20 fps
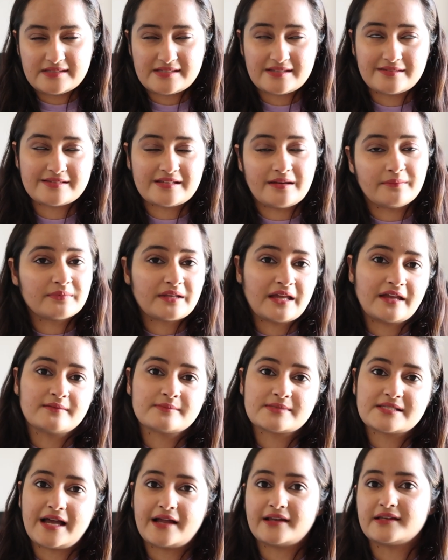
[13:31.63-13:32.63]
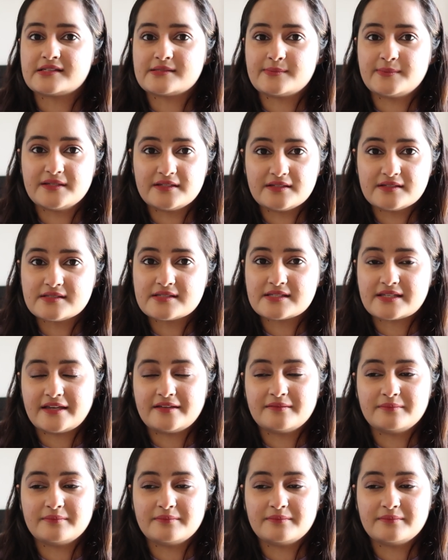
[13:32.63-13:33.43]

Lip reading: and sometimes that experience can